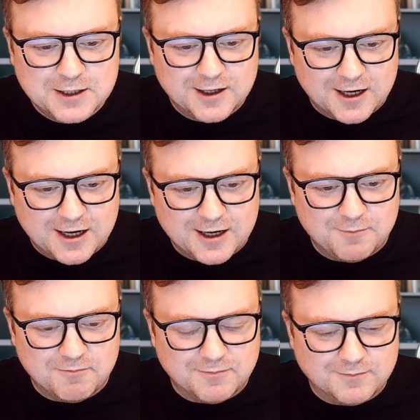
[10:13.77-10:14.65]
But
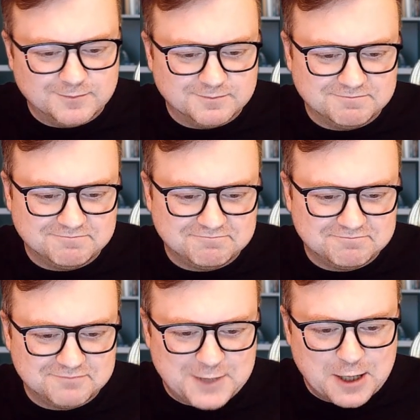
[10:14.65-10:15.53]

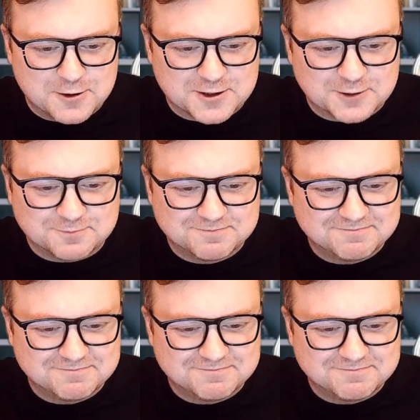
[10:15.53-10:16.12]
I don't know.